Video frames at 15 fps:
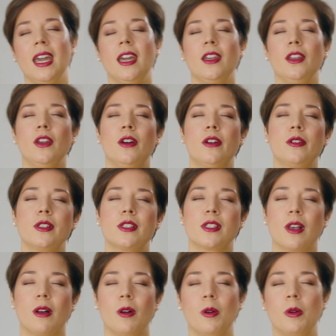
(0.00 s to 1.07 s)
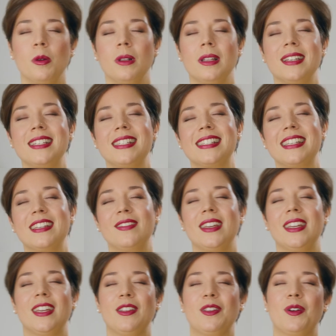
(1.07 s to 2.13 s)
Your soul is
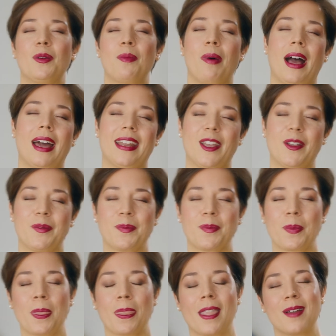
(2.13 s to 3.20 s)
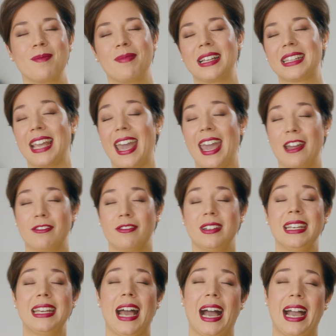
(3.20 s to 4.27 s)
living in your body, but every
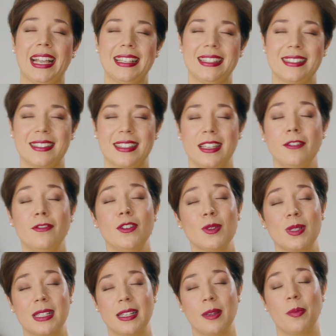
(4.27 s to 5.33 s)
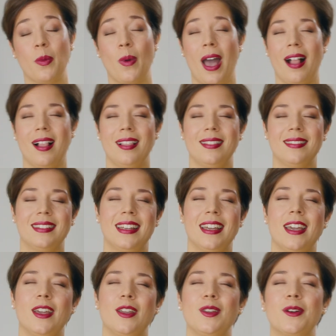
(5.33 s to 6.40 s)
night, if you sleep well,
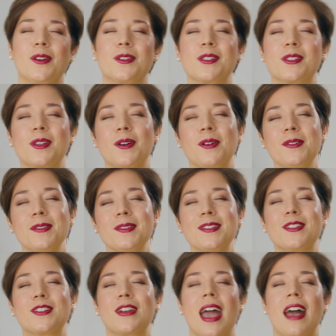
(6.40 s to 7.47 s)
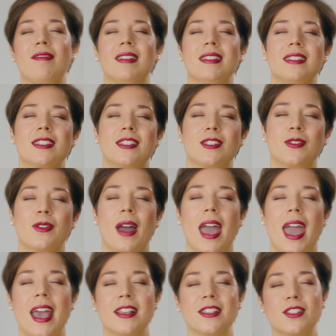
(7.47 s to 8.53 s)
your soul travels to
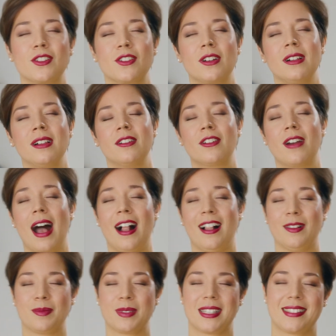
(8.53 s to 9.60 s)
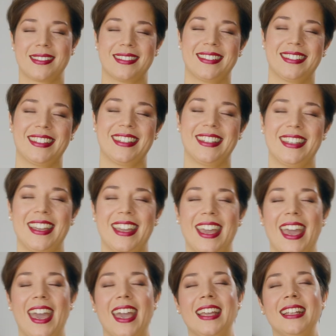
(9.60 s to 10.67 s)
astral realms
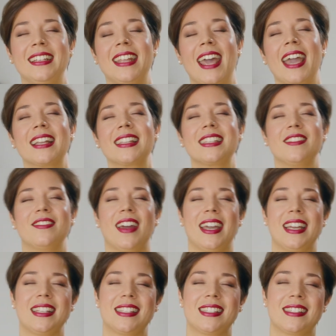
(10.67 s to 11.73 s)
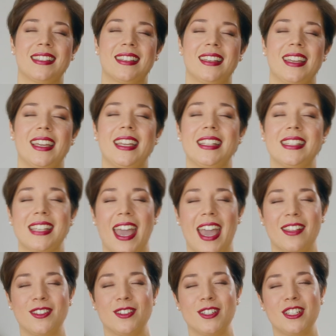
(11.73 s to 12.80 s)
and it activates its
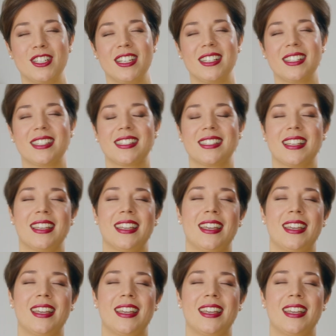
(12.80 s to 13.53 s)
energies.